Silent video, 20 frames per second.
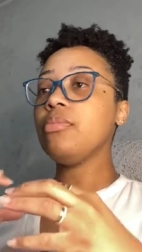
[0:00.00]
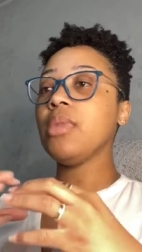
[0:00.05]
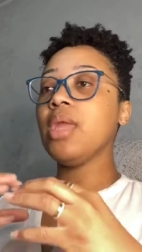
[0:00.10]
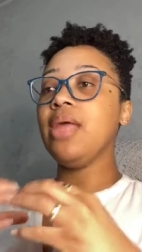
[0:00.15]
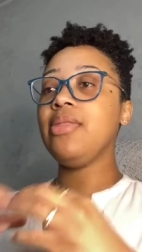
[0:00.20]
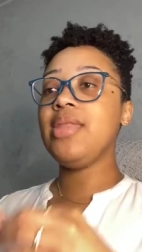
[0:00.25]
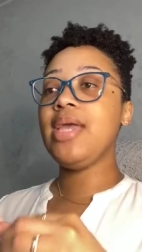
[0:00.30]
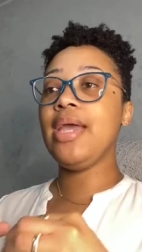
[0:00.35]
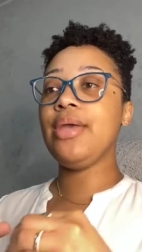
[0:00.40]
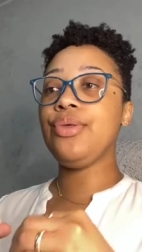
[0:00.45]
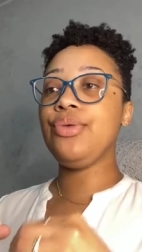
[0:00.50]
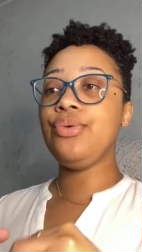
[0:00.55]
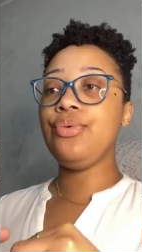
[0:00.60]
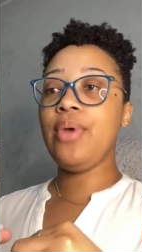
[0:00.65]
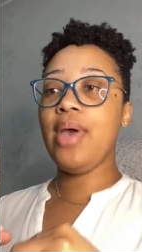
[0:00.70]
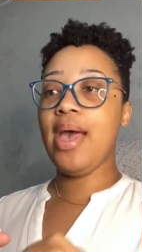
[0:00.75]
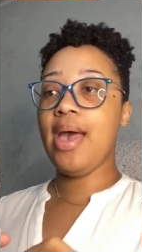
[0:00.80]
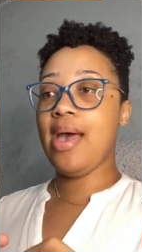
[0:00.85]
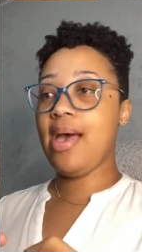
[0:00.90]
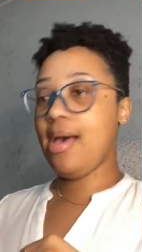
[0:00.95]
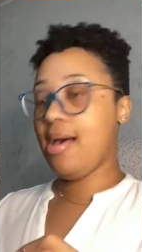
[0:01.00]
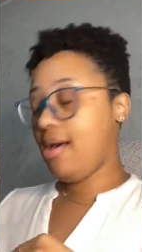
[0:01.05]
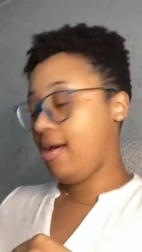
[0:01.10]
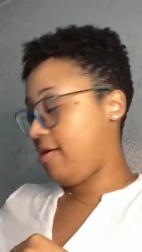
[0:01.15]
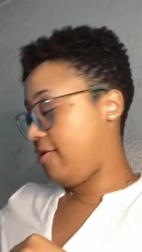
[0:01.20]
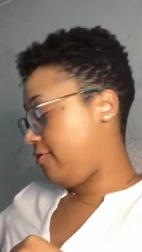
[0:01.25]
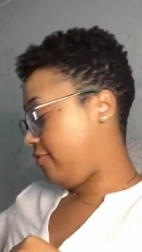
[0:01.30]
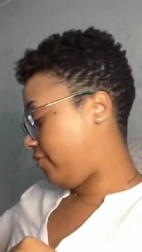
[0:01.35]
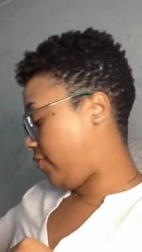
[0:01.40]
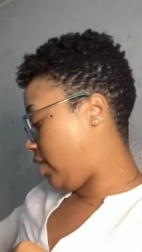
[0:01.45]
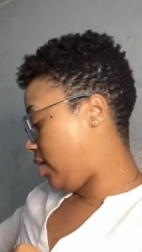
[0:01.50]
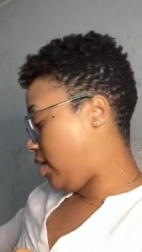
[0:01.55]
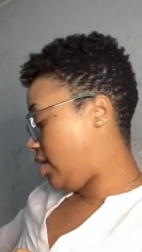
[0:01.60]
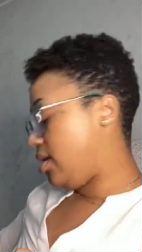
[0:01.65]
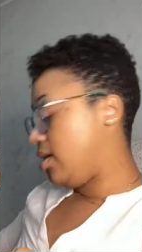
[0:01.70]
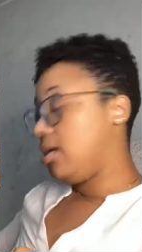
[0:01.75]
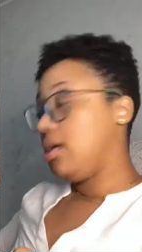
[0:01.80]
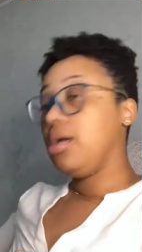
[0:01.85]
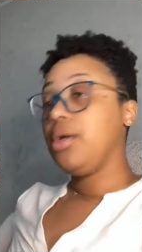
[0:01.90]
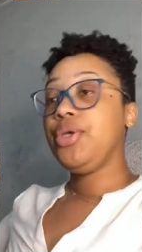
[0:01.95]
that you have
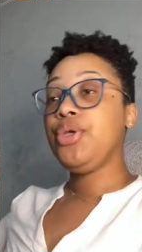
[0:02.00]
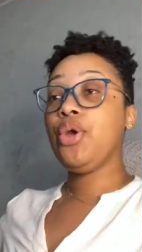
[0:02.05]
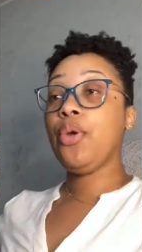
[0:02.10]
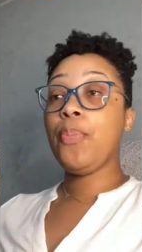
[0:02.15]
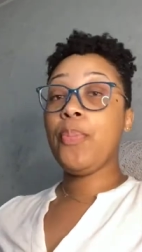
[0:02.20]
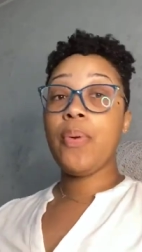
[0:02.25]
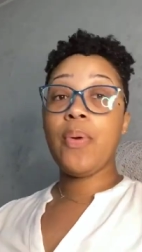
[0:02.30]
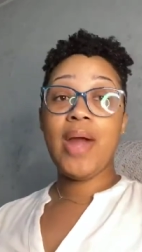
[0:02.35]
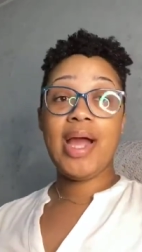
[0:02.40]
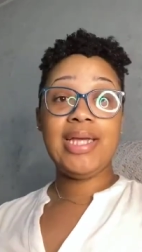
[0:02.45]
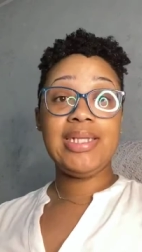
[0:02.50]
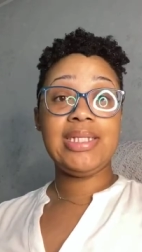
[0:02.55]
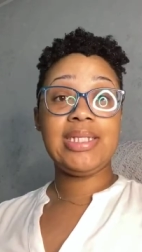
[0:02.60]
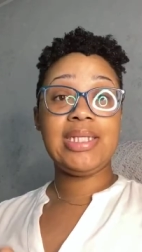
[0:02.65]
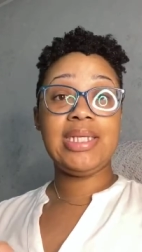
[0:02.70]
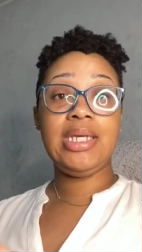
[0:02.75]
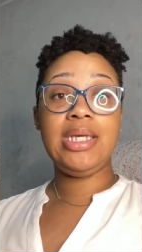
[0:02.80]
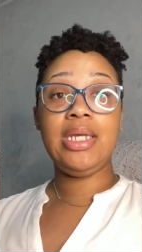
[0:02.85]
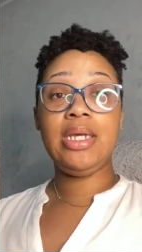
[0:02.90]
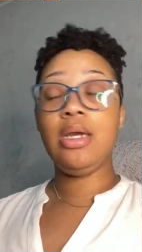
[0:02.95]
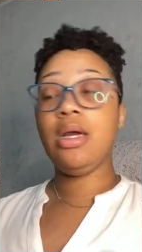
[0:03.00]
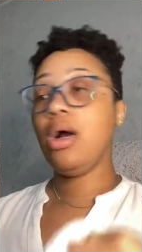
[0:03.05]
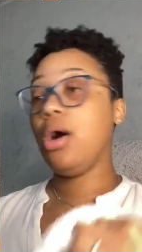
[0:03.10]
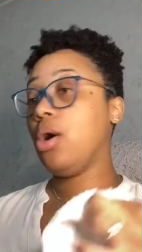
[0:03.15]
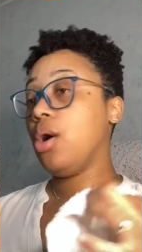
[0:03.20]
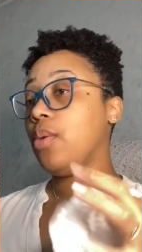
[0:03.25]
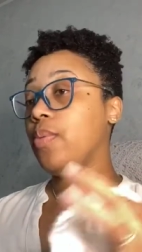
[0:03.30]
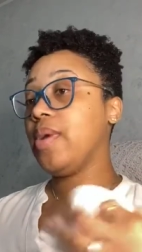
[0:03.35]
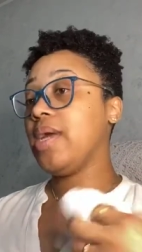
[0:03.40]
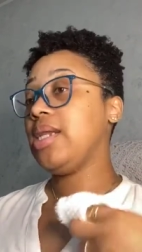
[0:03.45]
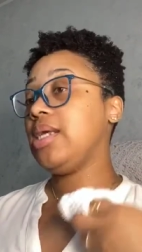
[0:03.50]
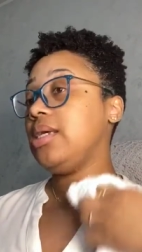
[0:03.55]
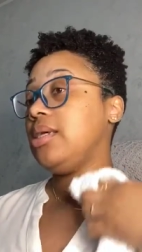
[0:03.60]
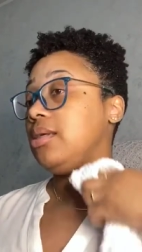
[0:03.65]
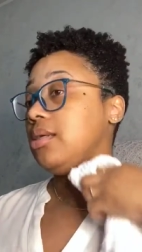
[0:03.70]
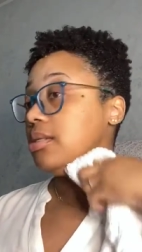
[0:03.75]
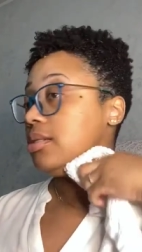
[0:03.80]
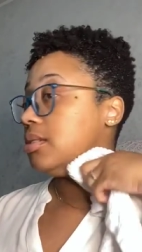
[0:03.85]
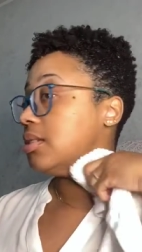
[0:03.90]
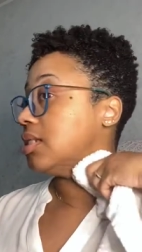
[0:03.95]
your pricing
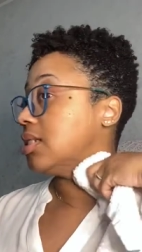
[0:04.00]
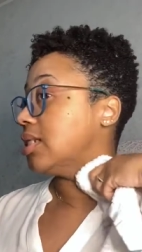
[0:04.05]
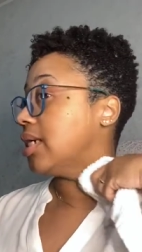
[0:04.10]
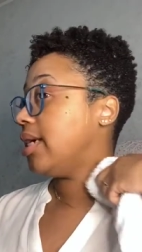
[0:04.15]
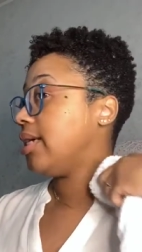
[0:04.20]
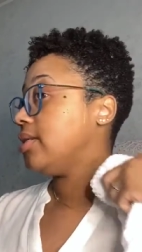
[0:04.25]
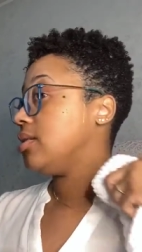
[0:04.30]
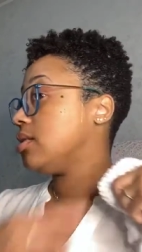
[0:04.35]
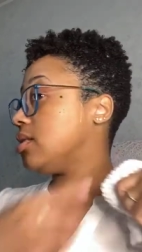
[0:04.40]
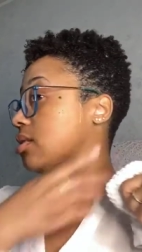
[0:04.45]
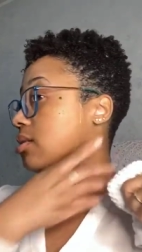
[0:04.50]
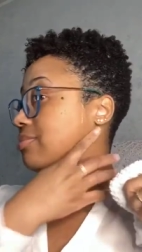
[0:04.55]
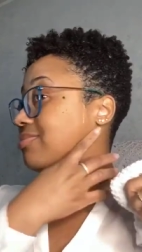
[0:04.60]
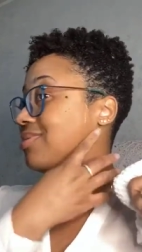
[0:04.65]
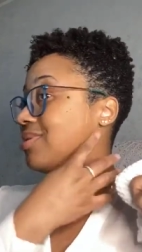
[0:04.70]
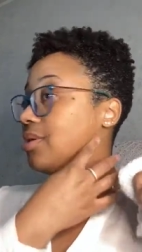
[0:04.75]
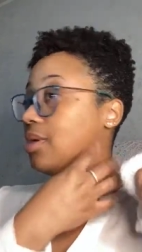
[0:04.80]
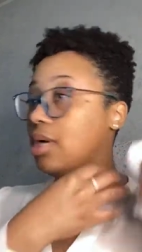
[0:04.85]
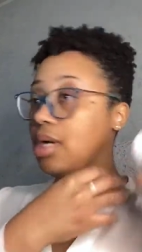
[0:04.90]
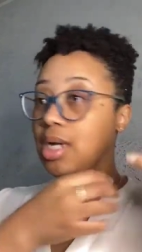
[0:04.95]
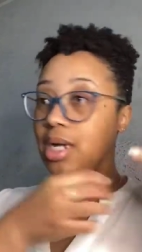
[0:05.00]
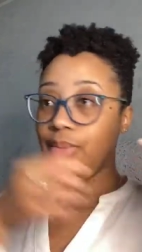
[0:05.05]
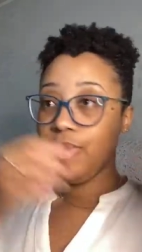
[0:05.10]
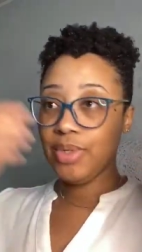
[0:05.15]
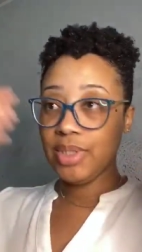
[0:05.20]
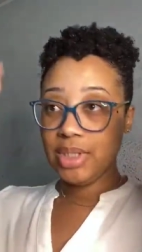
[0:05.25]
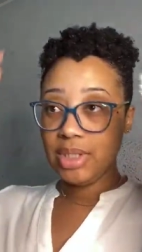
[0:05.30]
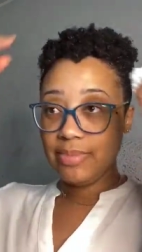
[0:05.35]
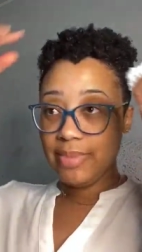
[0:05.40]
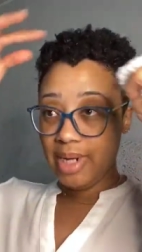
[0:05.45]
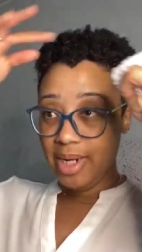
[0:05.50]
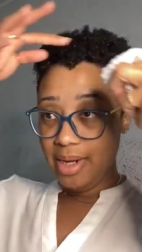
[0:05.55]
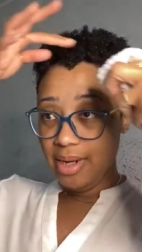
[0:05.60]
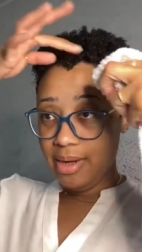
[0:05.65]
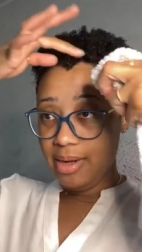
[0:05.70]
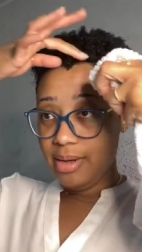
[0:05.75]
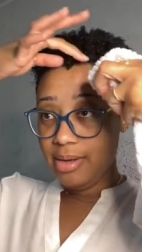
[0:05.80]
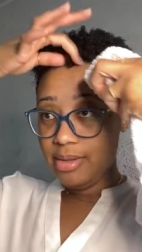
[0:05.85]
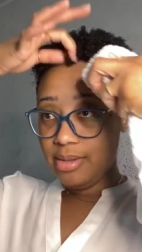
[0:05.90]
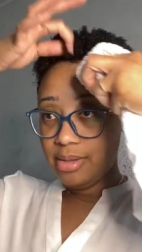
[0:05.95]
already set. Sorry, I washed my
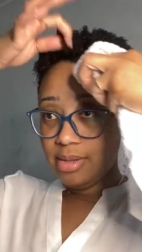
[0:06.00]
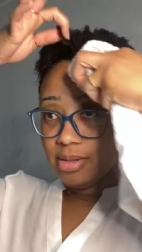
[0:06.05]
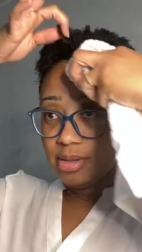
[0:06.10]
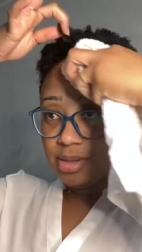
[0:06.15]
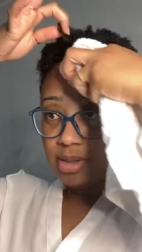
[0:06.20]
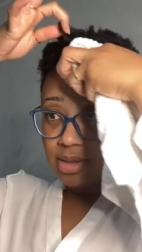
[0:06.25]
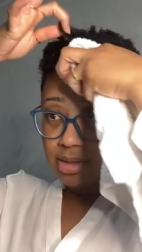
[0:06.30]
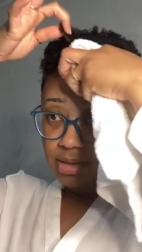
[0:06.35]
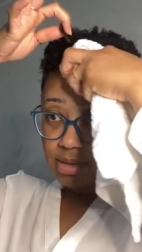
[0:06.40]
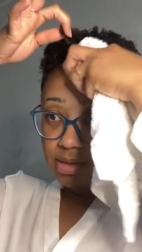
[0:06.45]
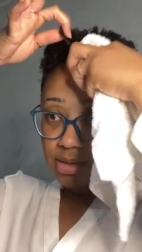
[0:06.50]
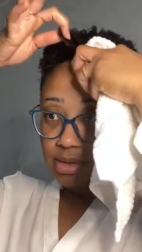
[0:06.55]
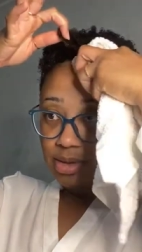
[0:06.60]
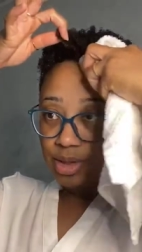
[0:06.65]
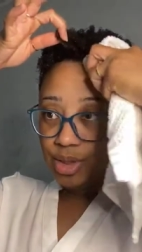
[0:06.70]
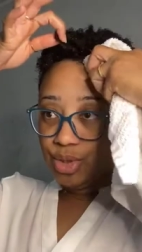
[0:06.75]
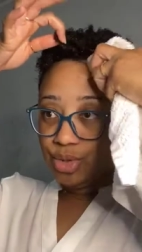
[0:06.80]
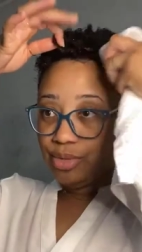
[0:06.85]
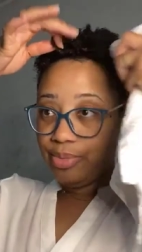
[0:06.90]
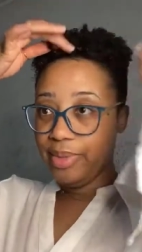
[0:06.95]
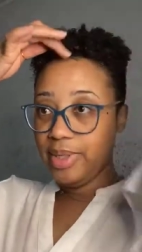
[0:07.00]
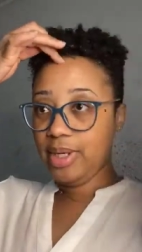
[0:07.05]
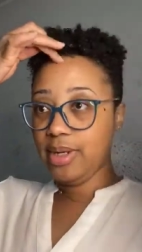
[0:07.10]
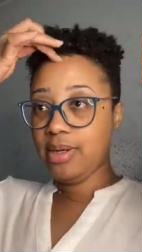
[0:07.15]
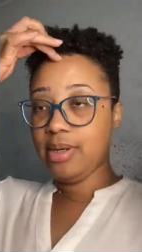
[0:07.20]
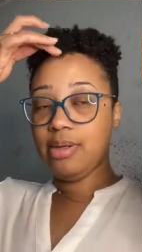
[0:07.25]
hair. It's dripping